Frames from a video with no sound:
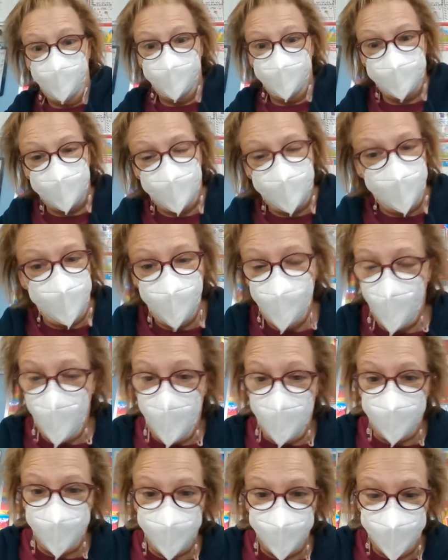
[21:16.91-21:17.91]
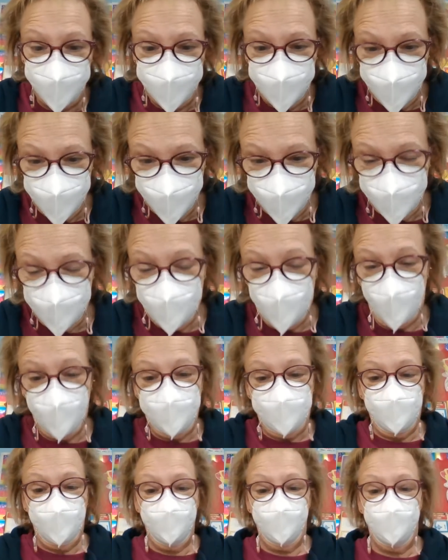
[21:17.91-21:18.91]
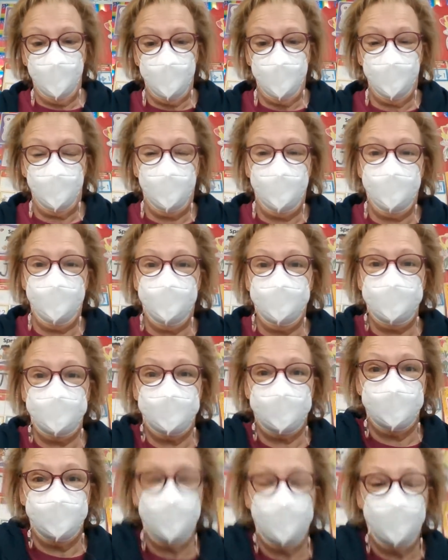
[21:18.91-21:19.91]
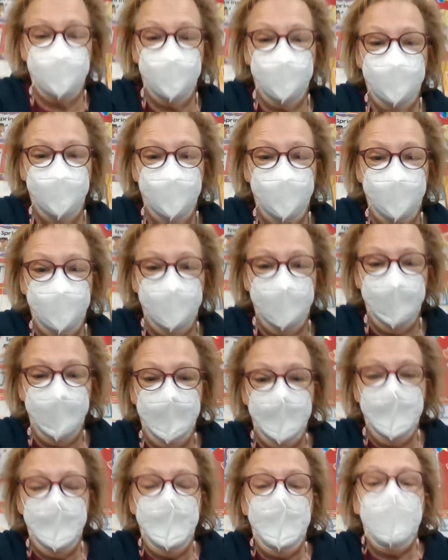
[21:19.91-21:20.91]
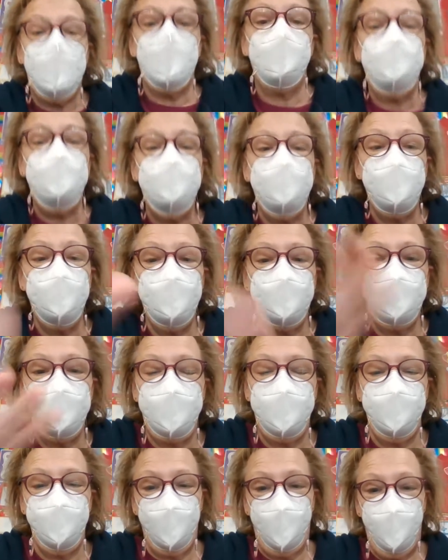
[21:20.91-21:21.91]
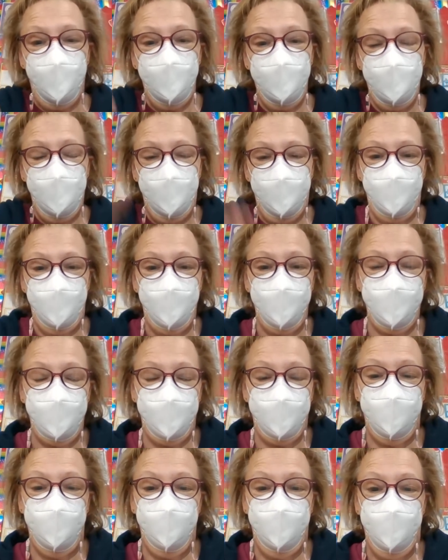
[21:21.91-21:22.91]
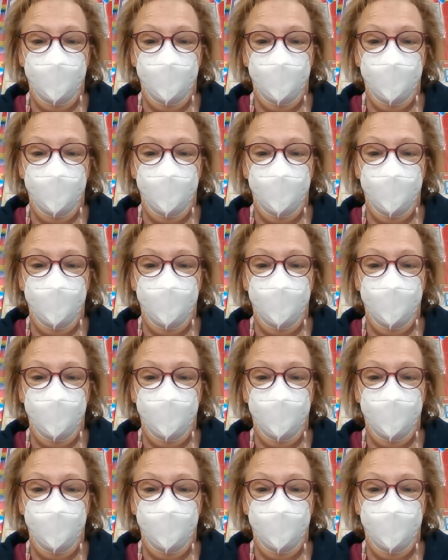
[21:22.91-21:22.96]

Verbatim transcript: Because they need water. So it's good for the plants. Happy Mother's Day to all the mothers.